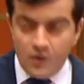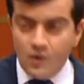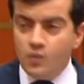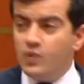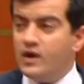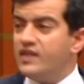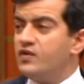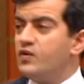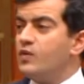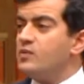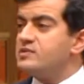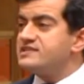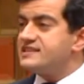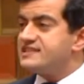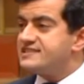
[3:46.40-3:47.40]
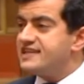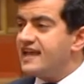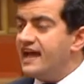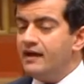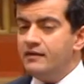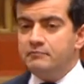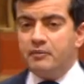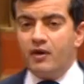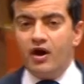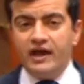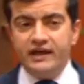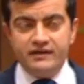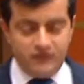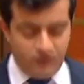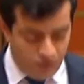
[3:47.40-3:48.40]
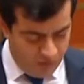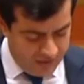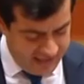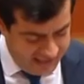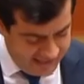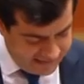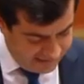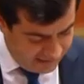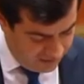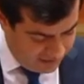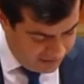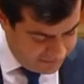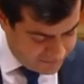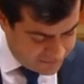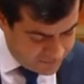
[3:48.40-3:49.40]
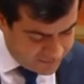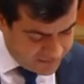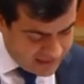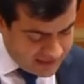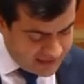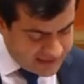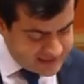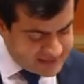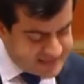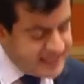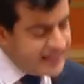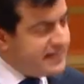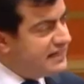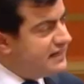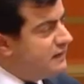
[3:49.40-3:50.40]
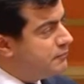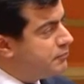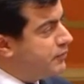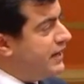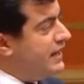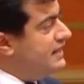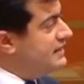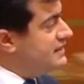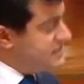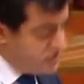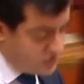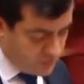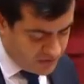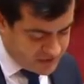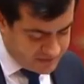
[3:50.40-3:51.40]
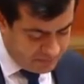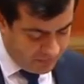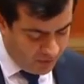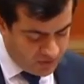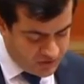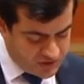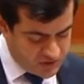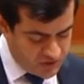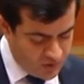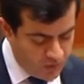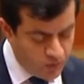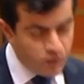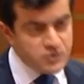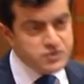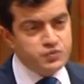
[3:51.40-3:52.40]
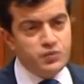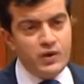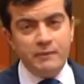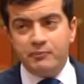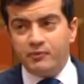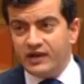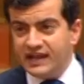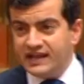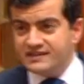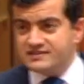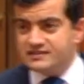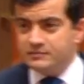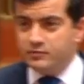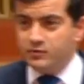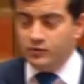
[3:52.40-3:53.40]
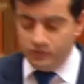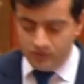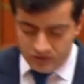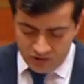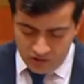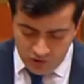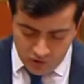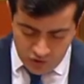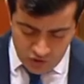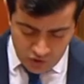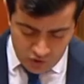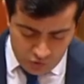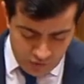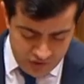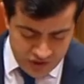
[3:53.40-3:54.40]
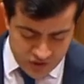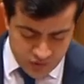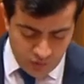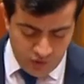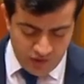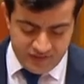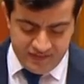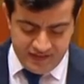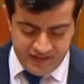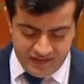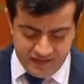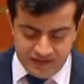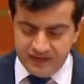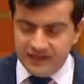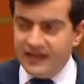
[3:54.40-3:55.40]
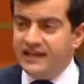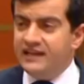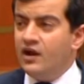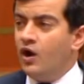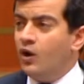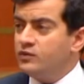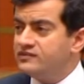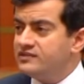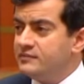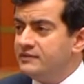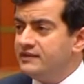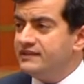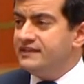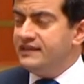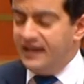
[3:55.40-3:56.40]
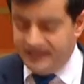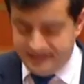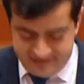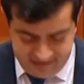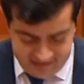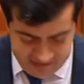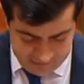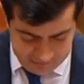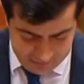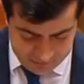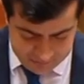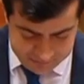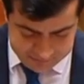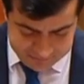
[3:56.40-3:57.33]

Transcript: Whether it was a soundbite or a headline, Senator Brandis' response was reprehensible, cringeworthy, and ultimately untenable.